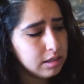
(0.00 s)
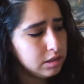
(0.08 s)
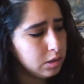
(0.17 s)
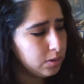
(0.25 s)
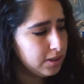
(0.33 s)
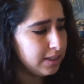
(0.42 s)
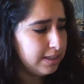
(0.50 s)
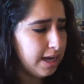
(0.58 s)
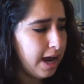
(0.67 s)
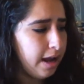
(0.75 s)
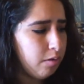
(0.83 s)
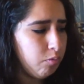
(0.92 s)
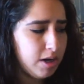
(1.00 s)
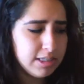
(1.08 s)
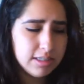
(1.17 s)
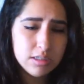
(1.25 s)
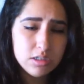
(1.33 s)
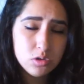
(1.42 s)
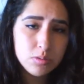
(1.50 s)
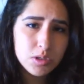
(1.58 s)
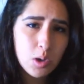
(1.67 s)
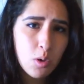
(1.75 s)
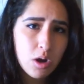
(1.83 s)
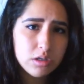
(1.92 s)
So it says, I restless dreams,
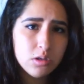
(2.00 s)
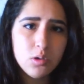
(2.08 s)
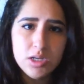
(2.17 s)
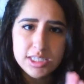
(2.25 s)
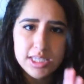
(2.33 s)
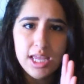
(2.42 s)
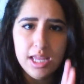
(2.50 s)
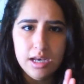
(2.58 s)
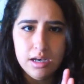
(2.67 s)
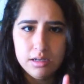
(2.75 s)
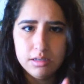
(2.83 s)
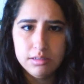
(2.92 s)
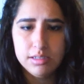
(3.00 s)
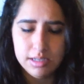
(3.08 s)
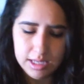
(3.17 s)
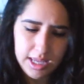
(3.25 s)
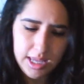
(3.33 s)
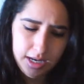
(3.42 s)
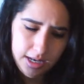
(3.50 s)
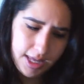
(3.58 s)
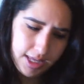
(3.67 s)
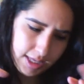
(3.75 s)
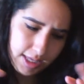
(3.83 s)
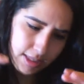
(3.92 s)
I walked alone. It's in,
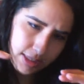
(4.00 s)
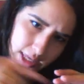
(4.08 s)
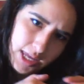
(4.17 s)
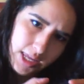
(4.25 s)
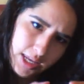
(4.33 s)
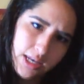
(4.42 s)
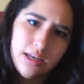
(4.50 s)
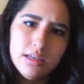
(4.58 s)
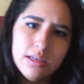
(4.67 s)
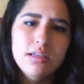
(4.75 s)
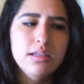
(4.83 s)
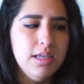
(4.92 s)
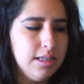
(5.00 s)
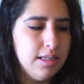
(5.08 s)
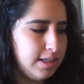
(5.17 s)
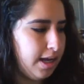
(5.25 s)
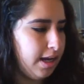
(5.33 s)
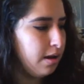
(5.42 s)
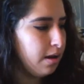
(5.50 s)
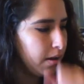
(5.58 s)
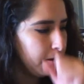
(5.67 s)
like in, inside.